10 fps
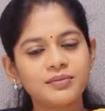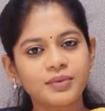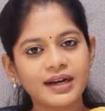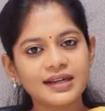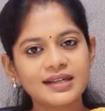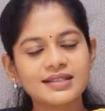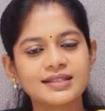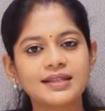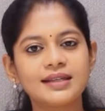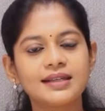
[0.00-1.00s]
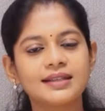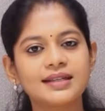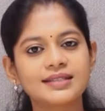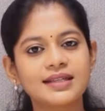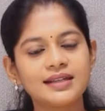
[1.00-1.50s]
in pregnancy,
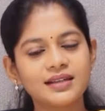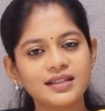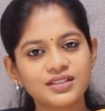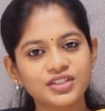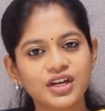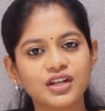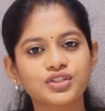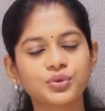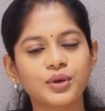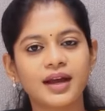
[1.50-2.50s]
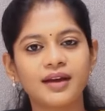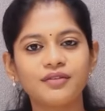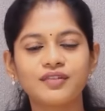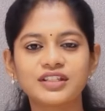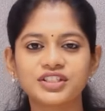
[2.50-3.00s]
there is increased chance to
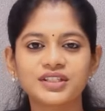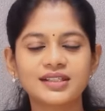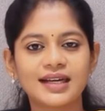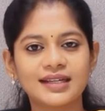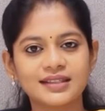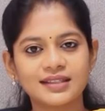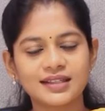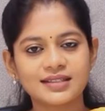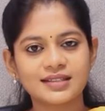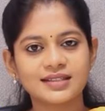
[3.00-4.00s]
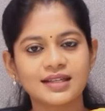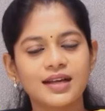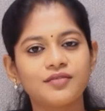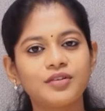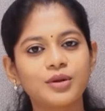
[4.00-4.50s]
have vaginal candidiasis.
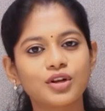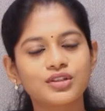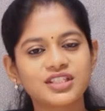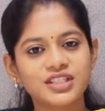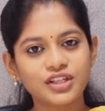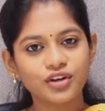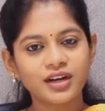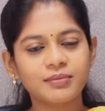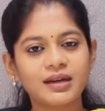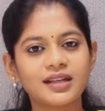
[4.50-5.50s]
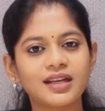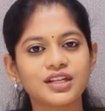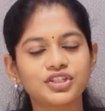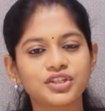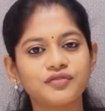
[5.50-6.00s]
Women on steroid
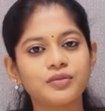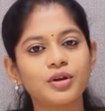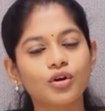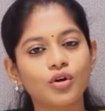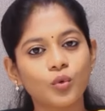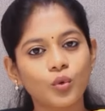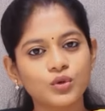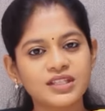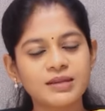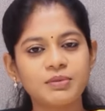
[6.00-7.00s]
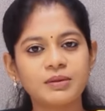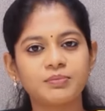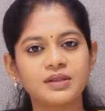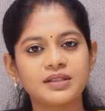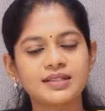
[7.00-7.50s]
medication, women on
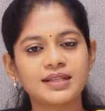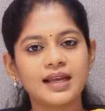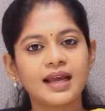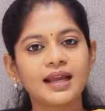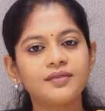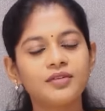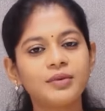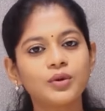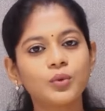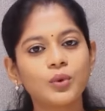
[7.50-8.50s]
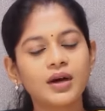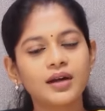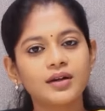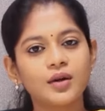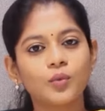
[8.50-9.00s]
OCP pills, and women who
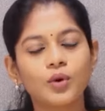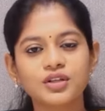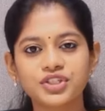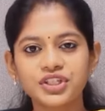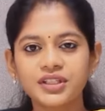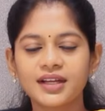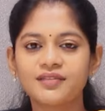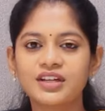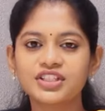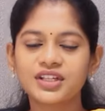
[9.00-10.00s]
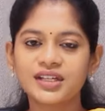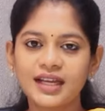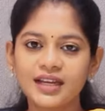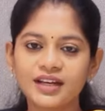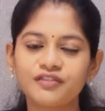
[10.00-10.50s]
are washing their vaginal
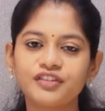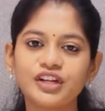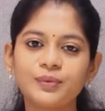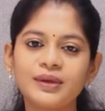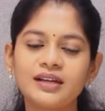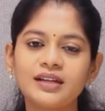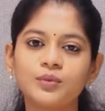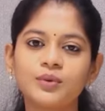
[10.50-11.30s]
area frequently